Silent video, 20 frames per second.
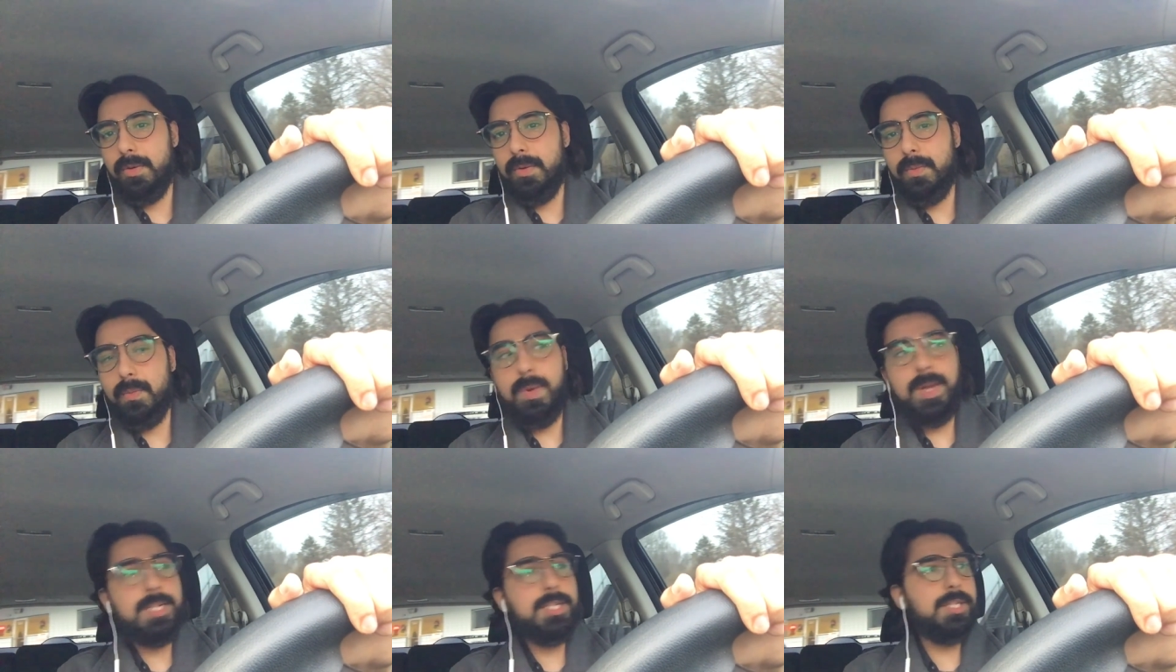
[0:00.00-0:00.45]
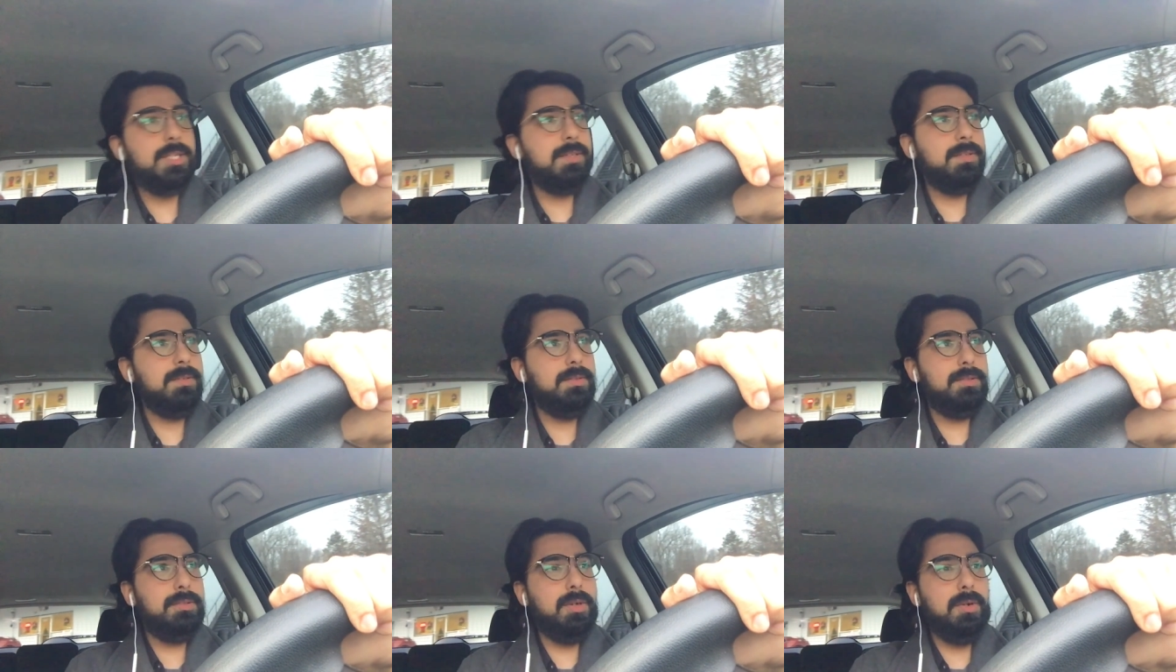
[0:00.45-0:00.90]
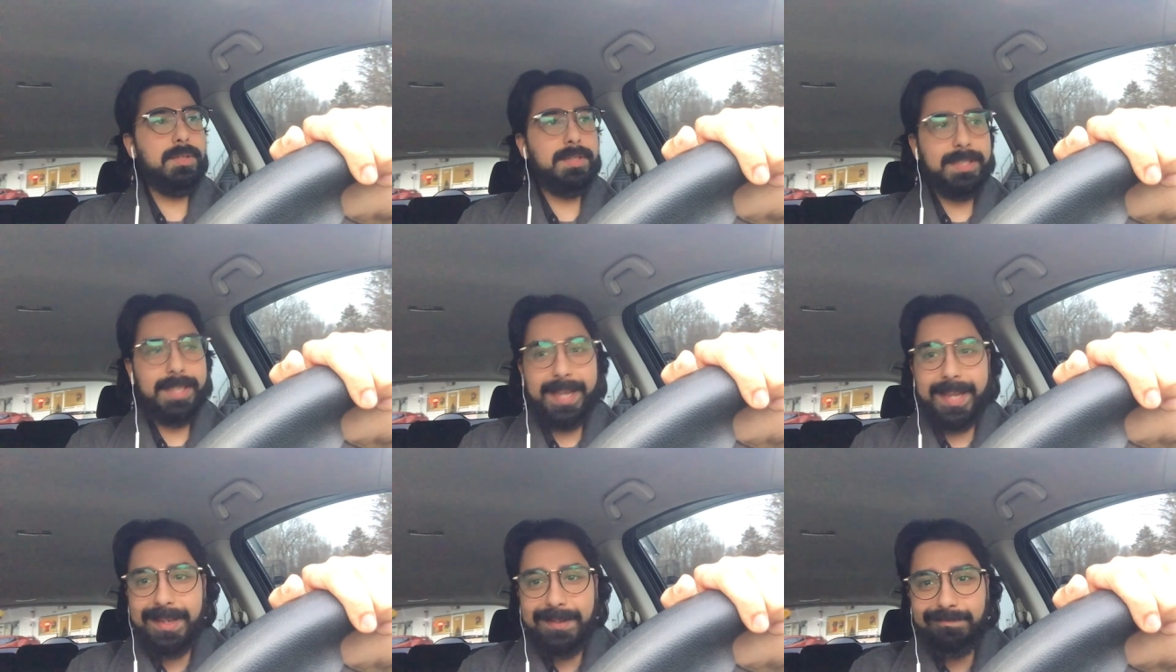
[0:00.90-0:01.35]
Which
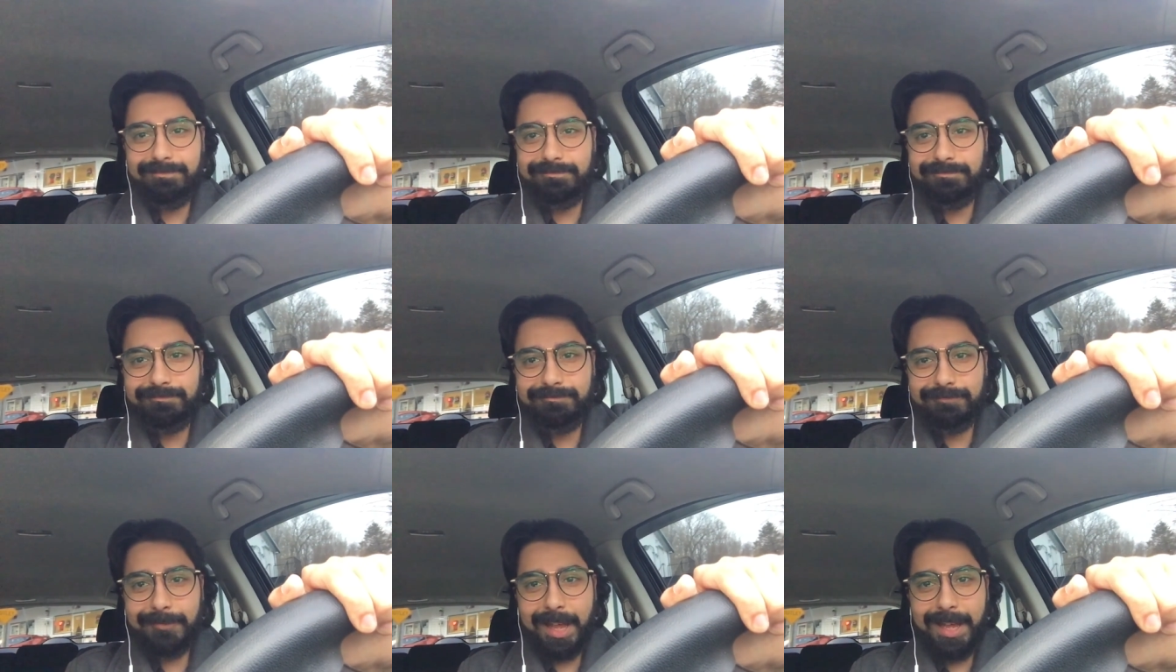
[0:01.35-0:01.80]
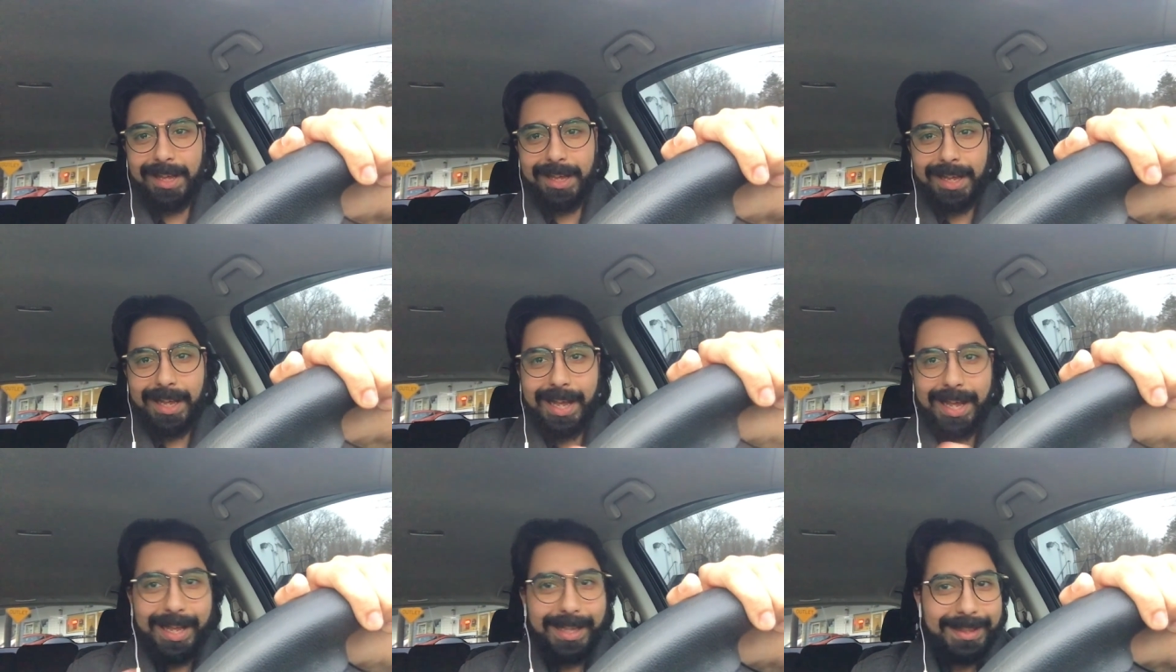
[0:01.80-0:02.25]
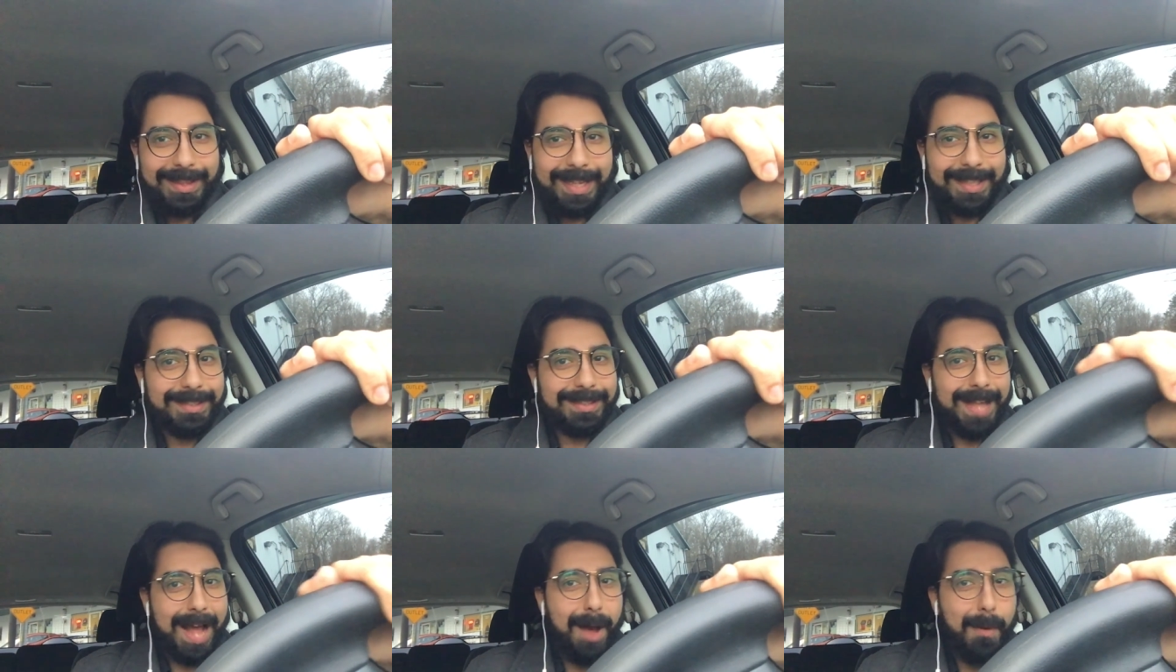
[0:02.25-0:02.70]
Tulsi,
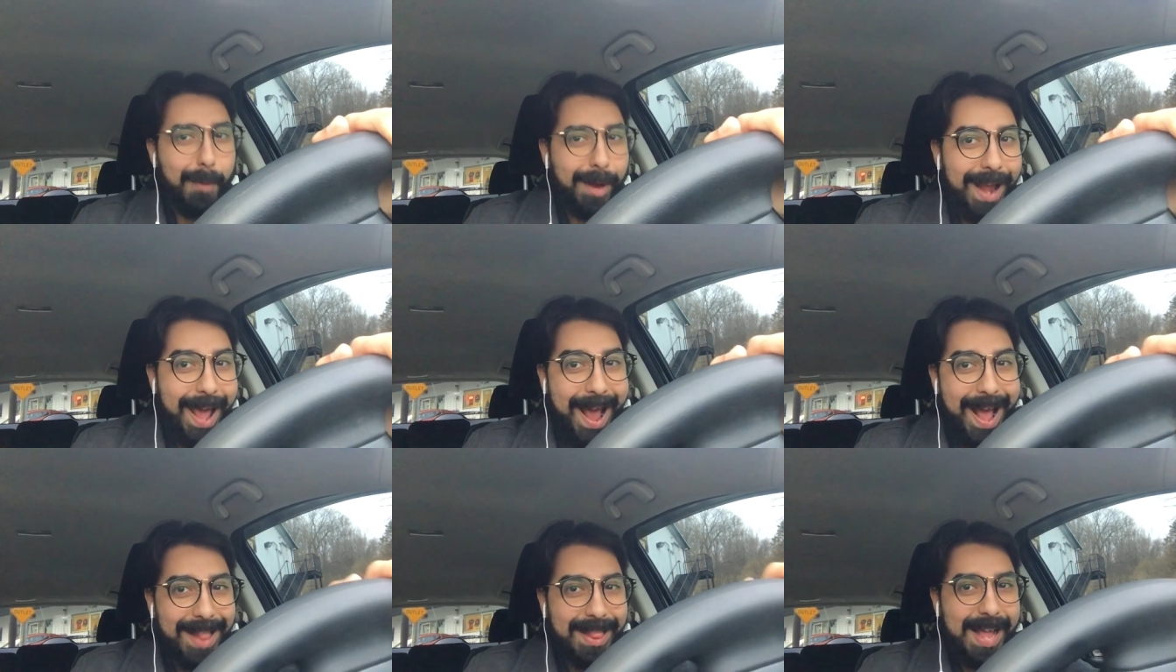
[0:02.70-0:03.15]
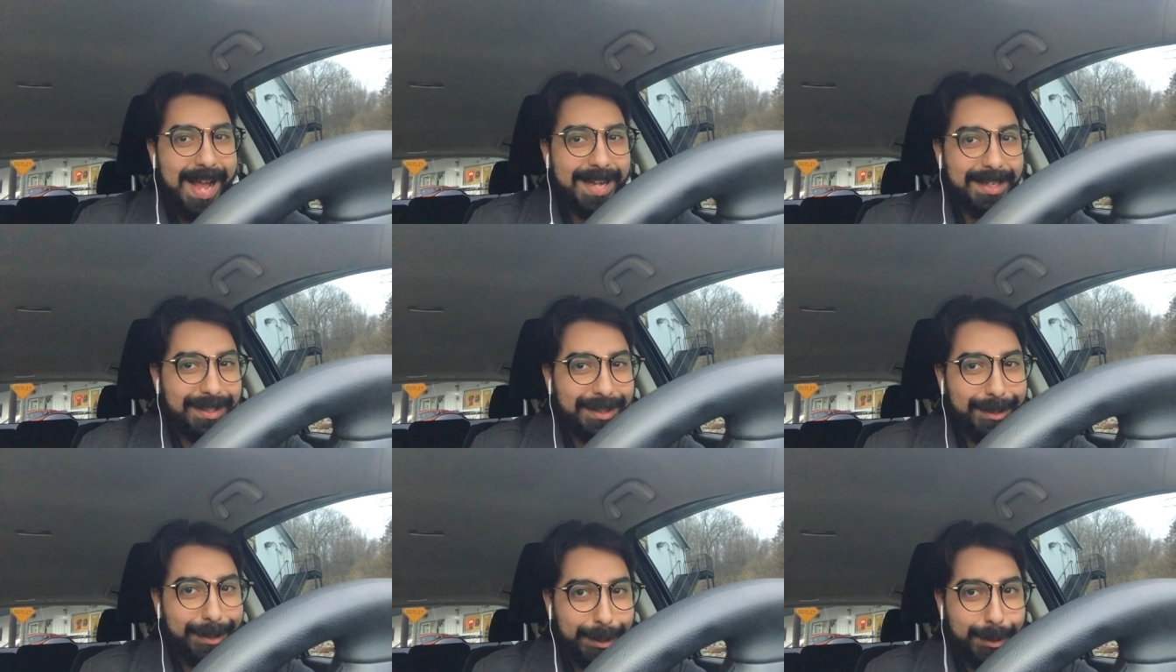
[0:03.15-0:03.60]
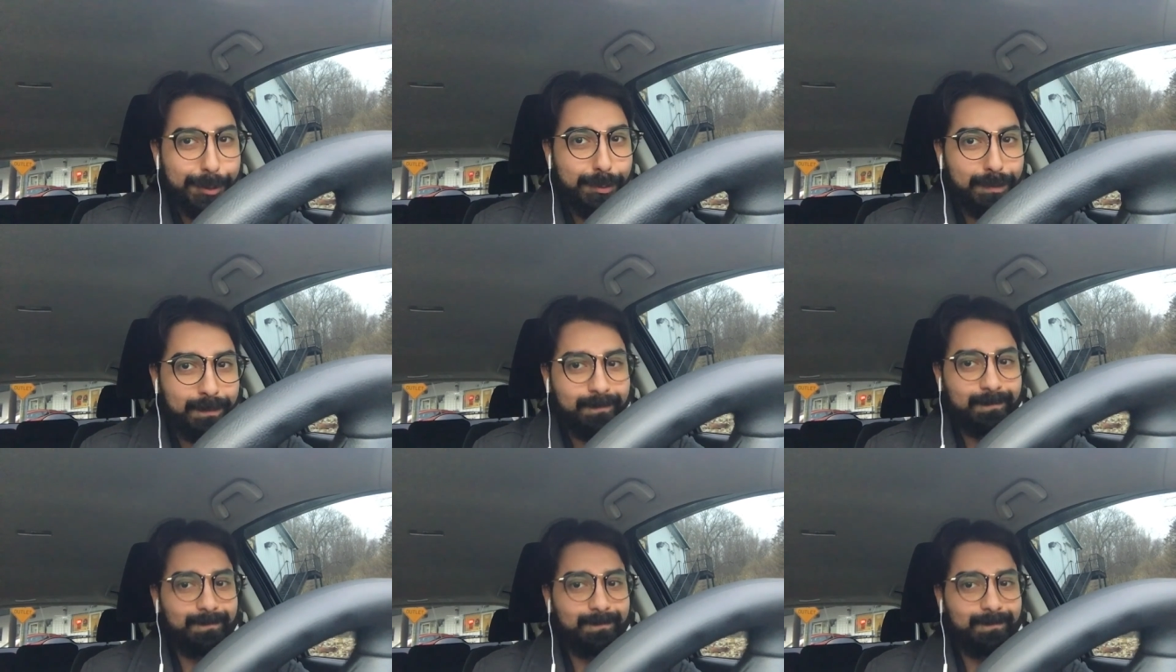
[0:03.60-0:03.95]
that's not what allies do.